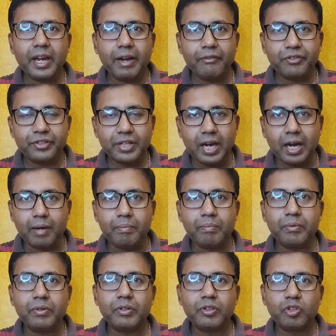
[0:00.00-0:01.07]
F
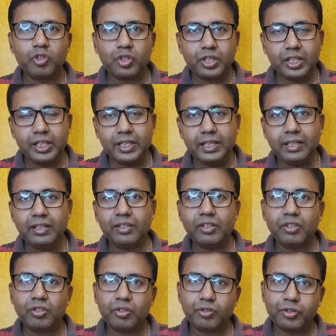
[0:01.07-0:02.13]
sharp, G,
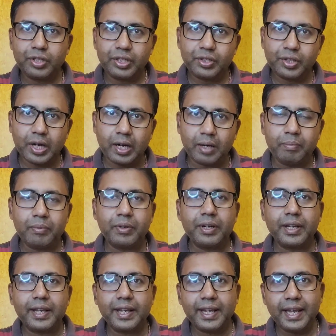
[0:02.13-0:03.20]
G sharp,
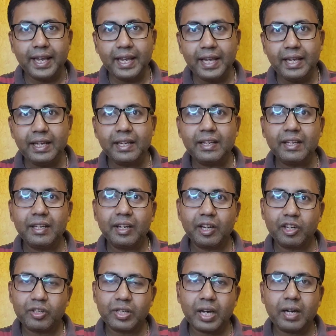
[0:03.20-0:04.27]
A
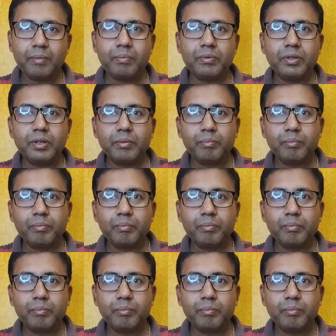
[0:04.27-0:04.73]
sharp,